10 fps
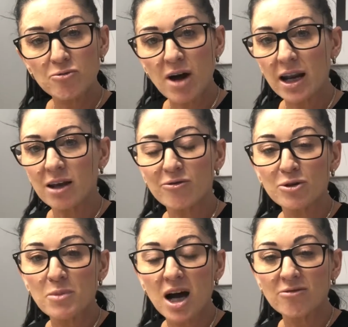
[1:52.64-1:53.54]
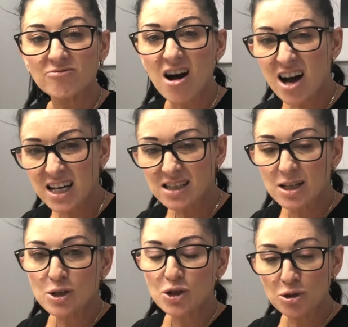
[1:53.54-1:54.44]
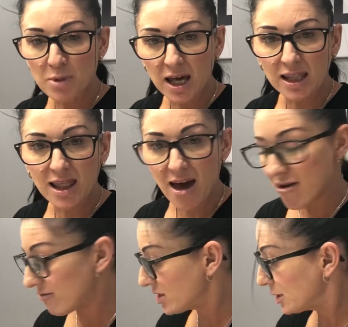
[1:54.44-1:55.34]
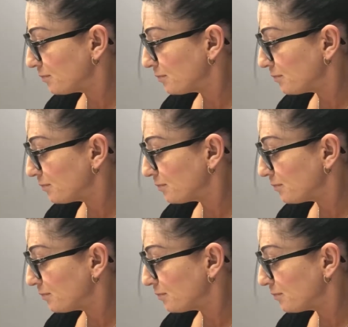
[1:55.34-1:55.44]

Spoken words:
running from my right to my left.